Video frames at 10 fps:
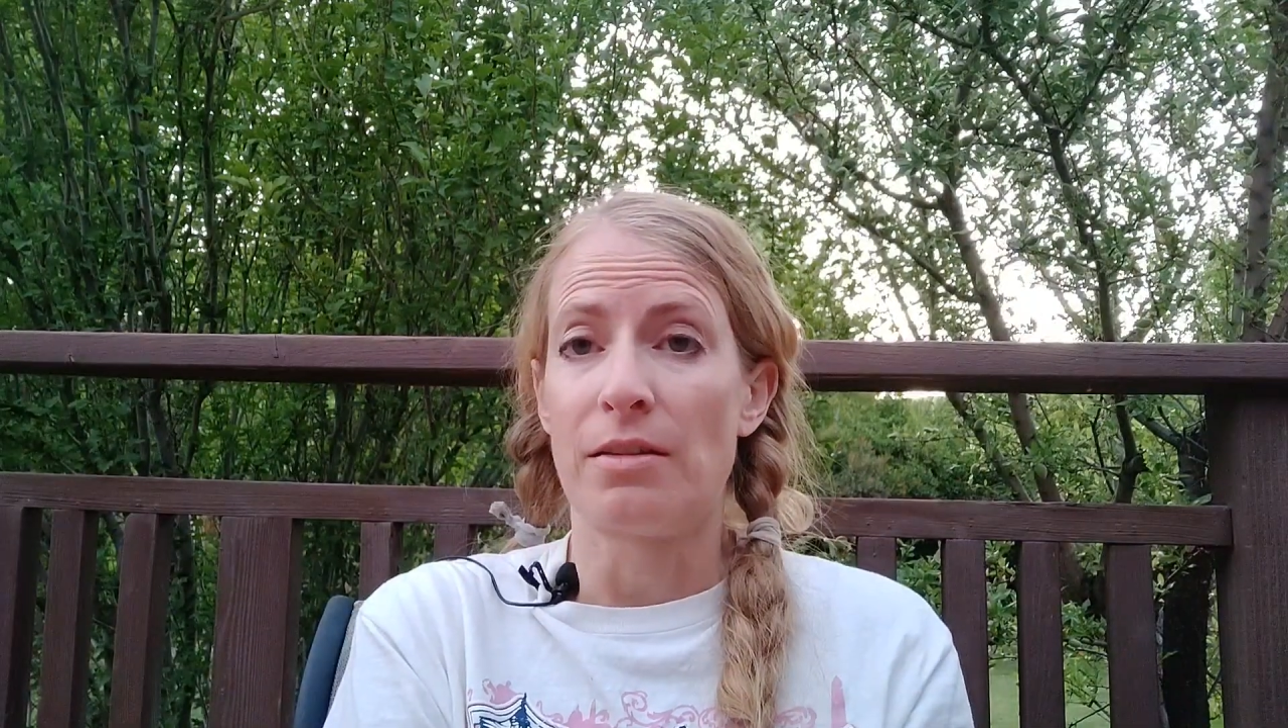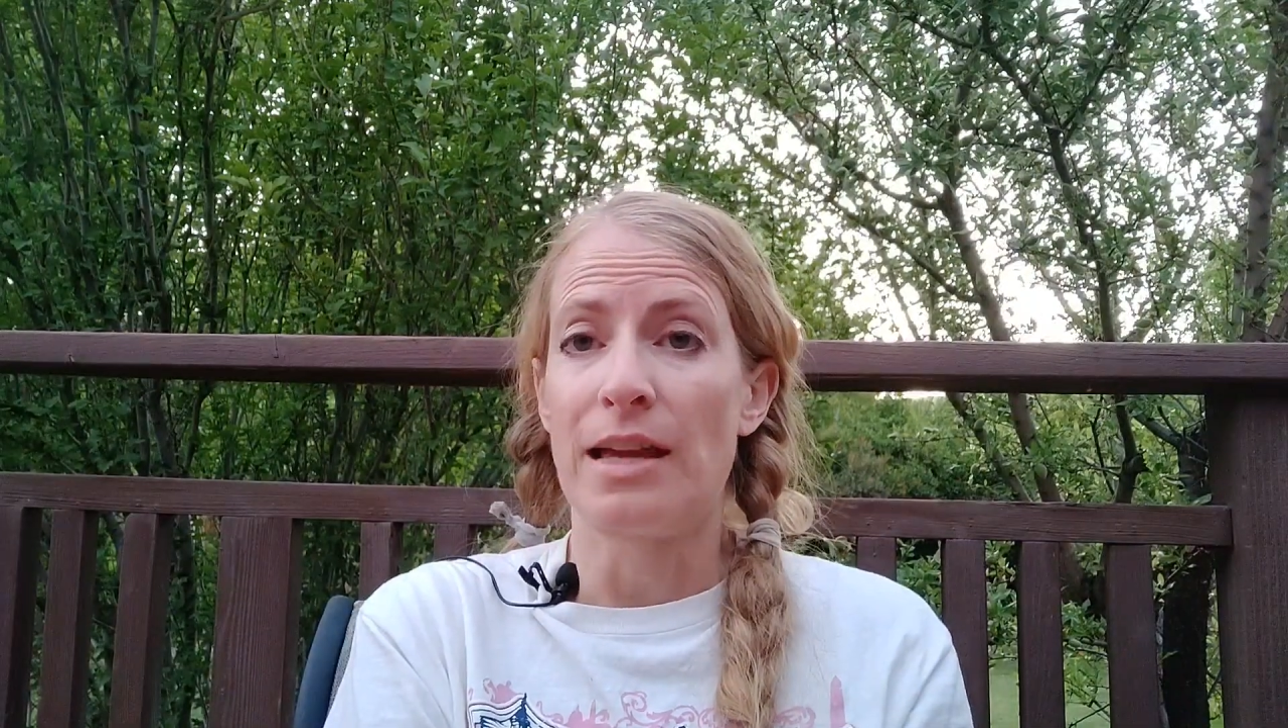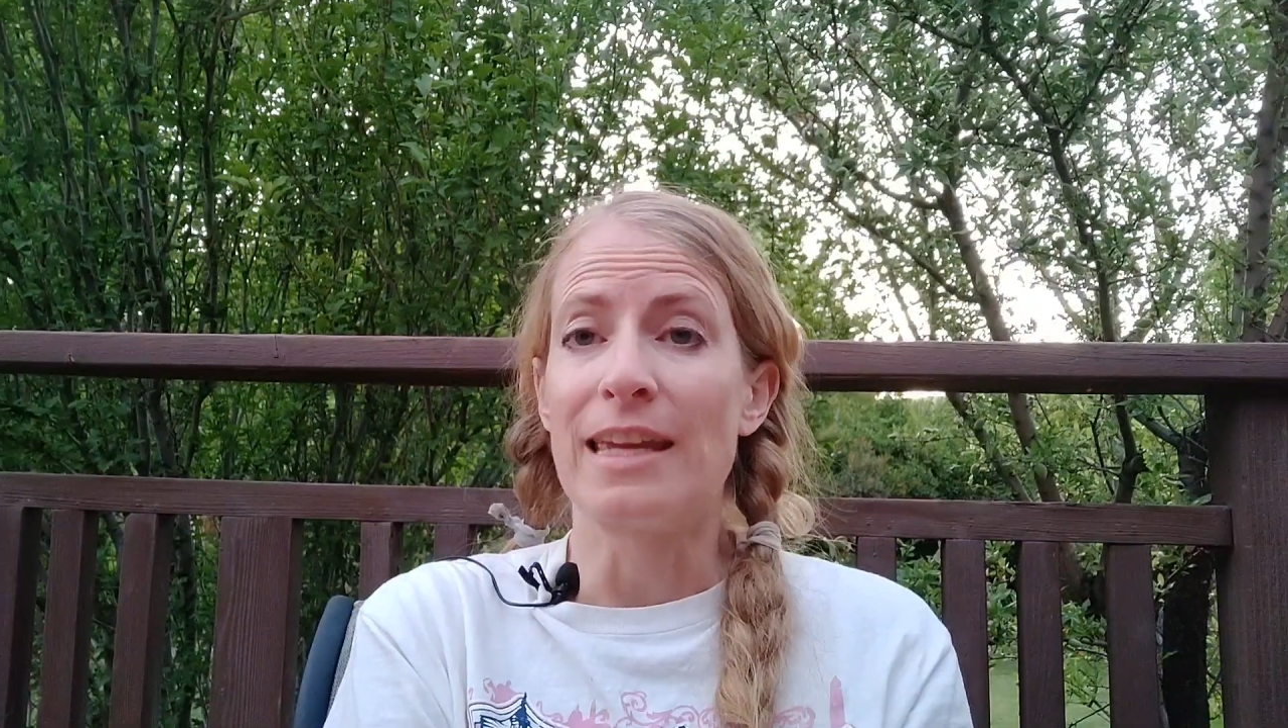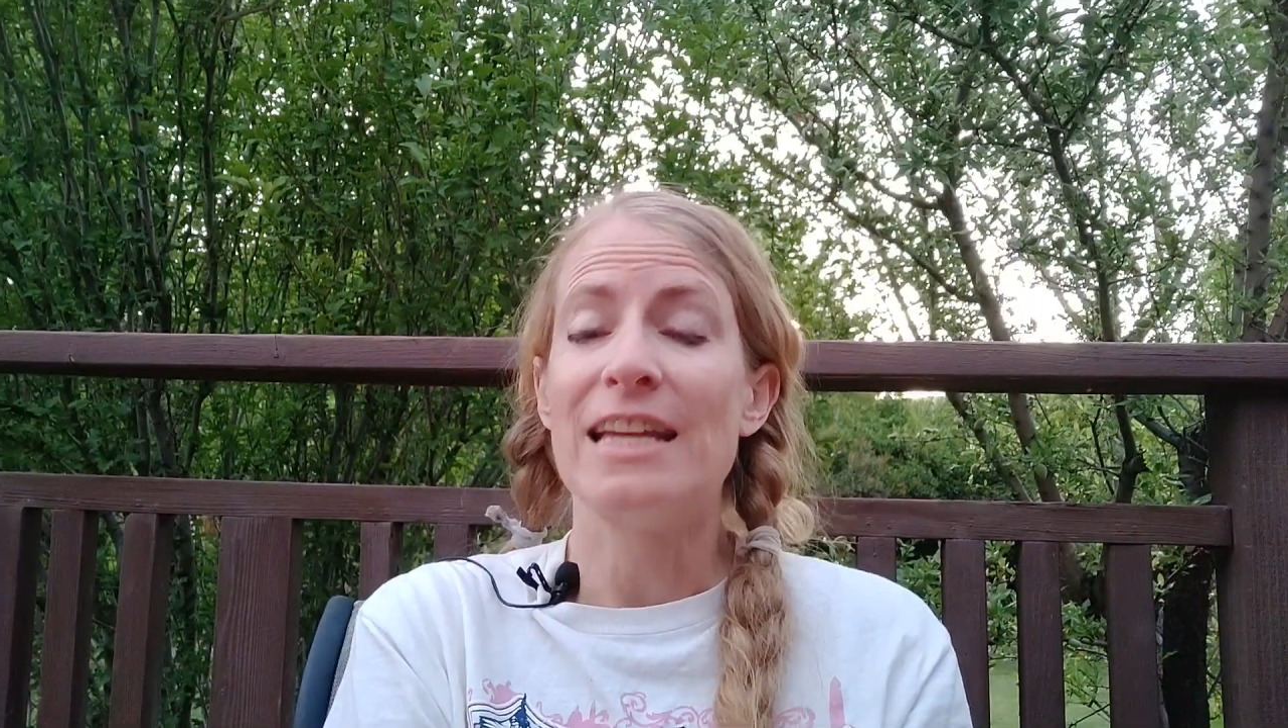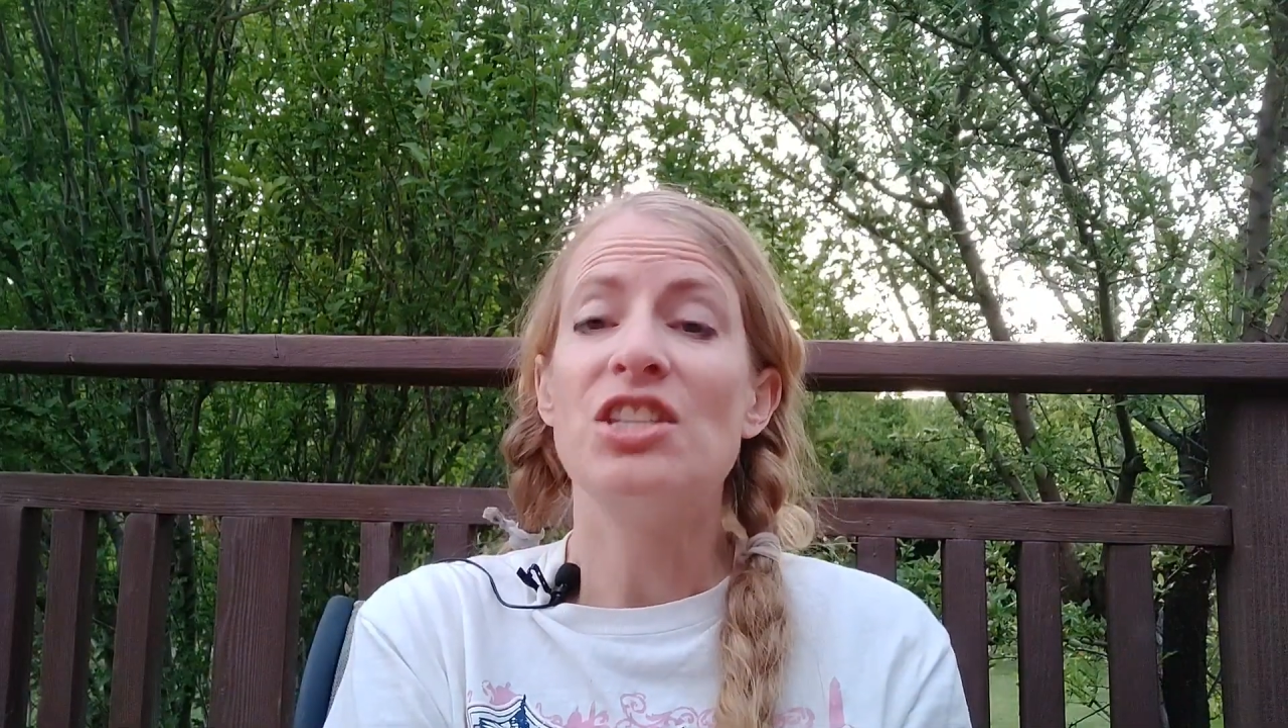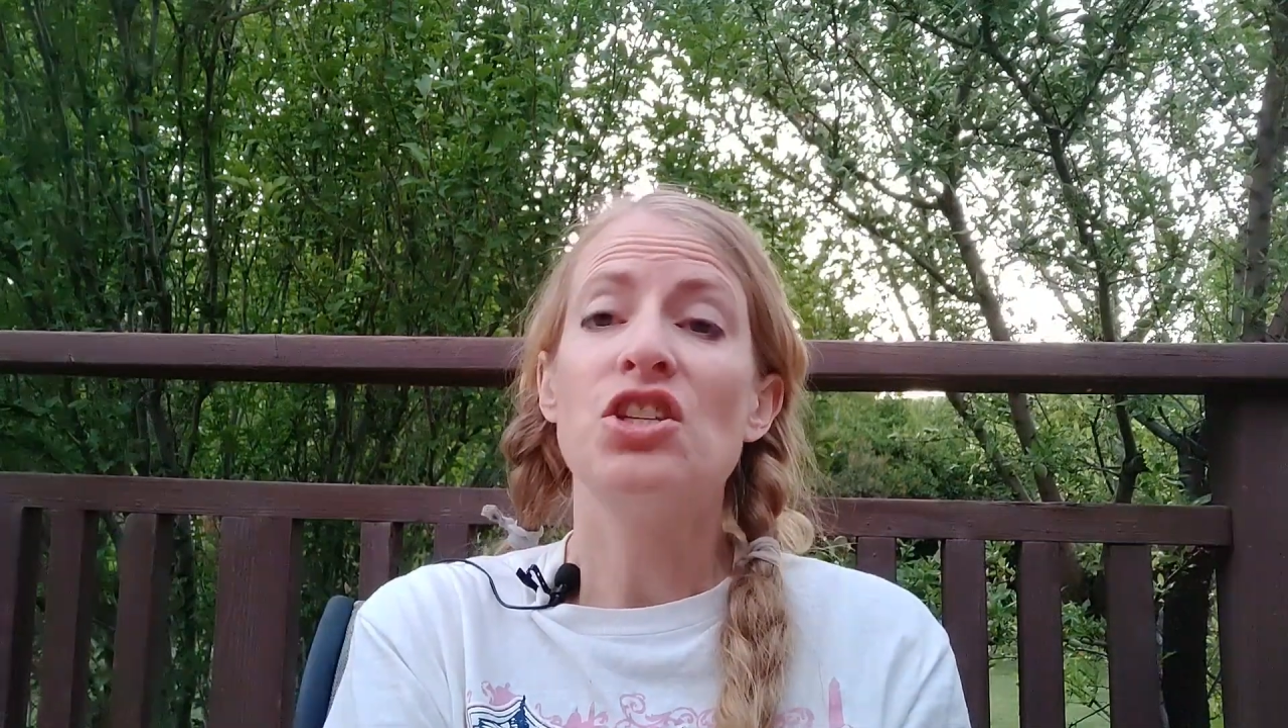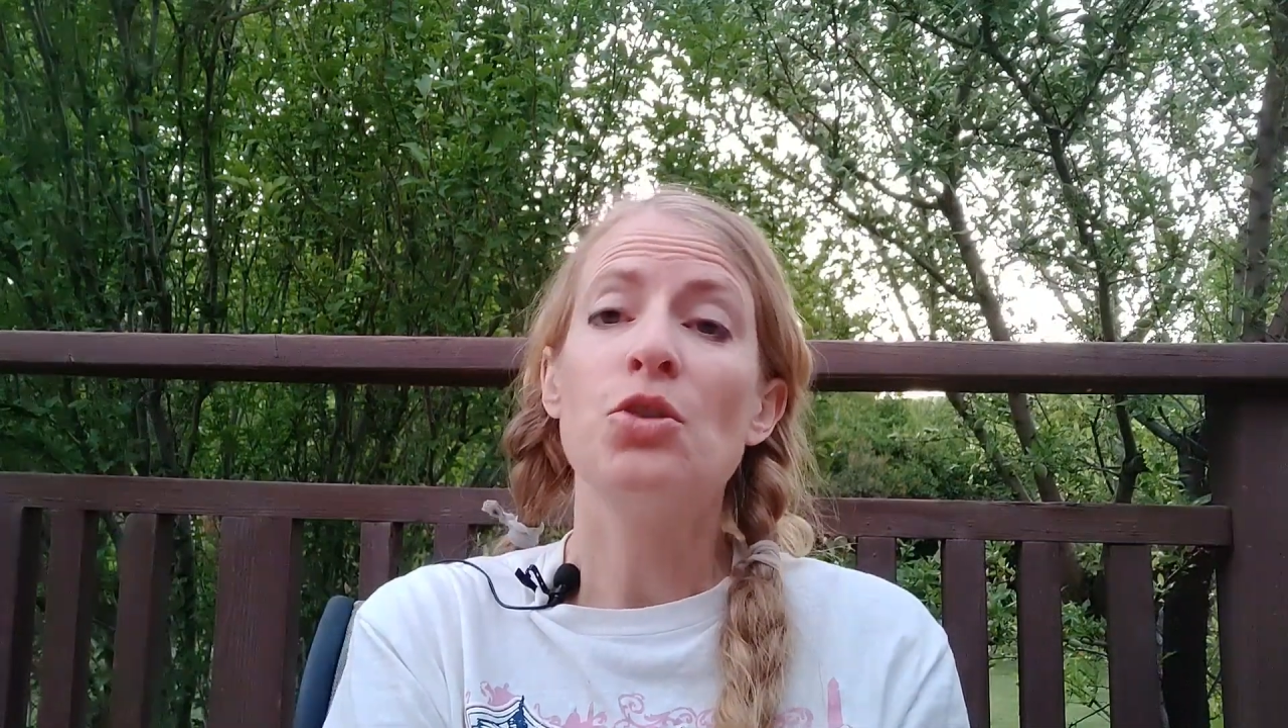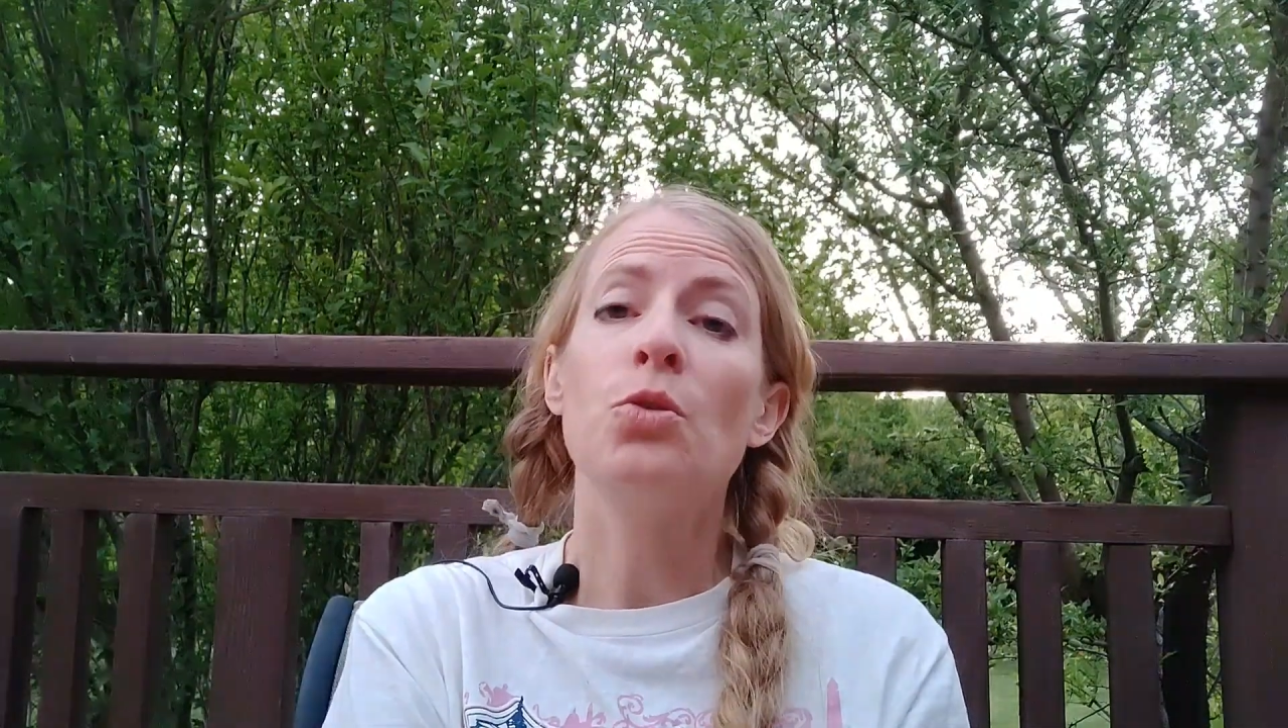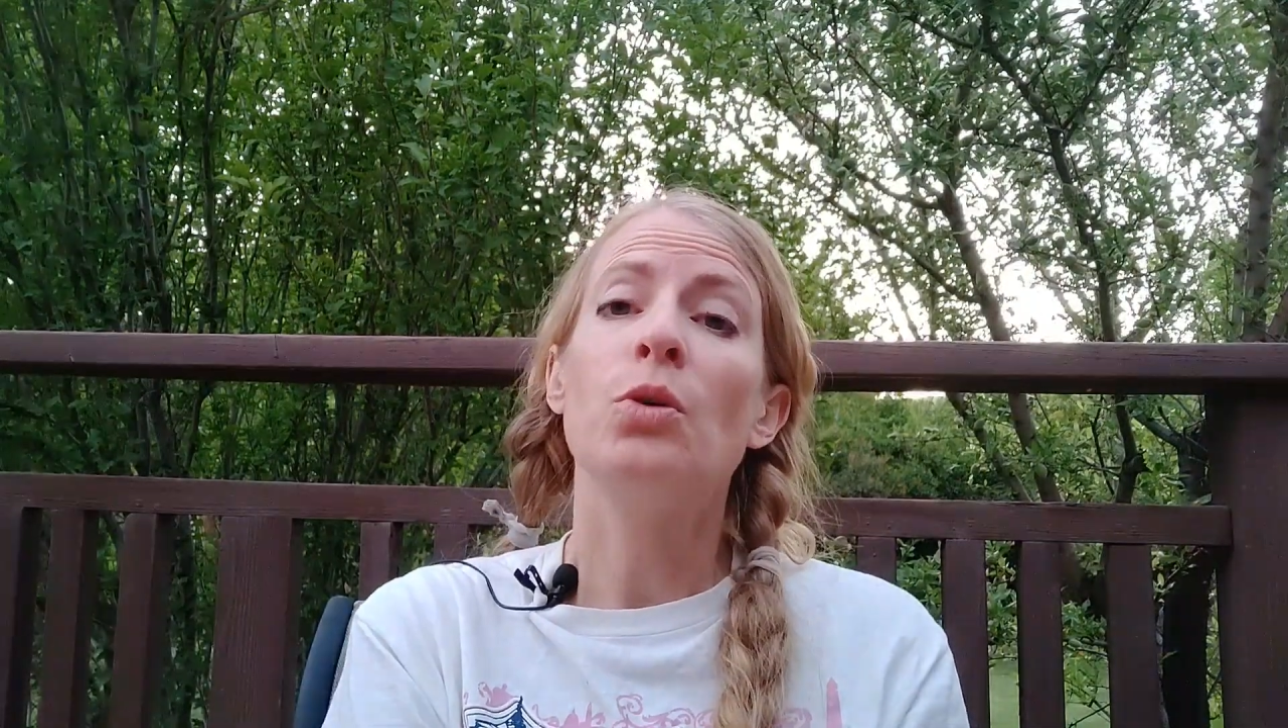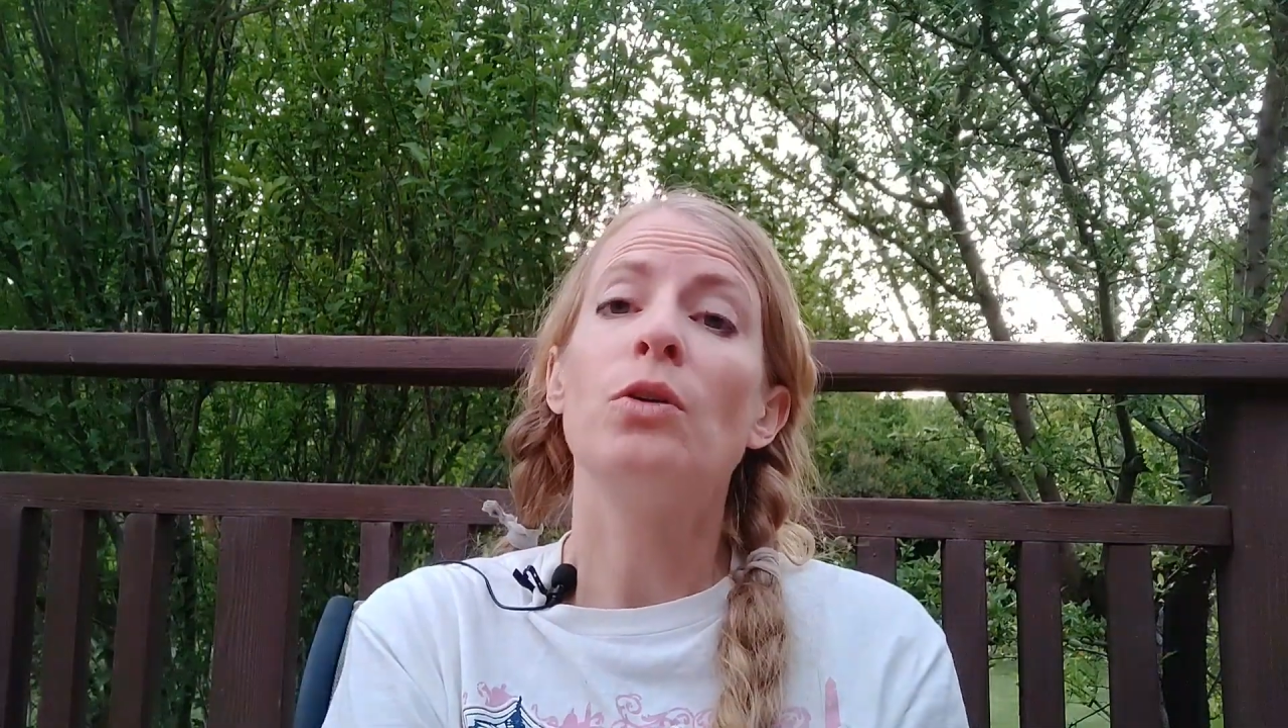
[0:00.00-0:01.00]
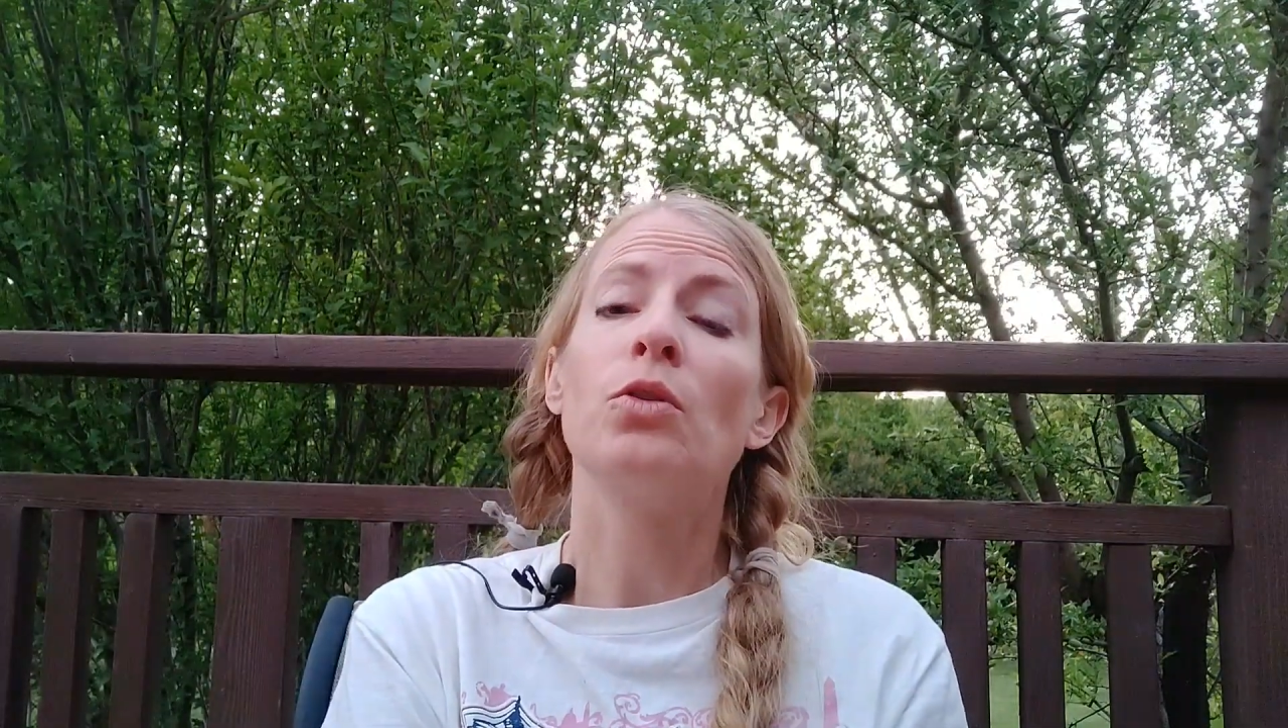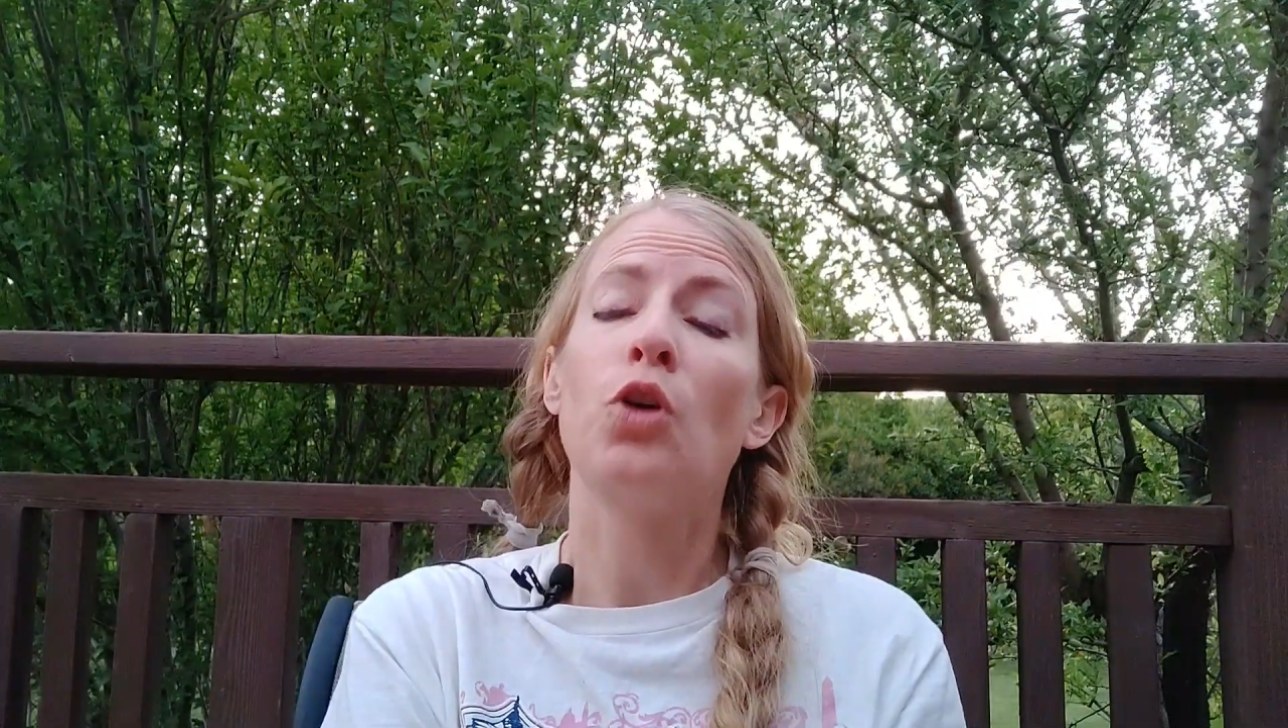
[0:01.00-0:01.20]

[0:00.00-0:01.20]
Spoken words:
that gets you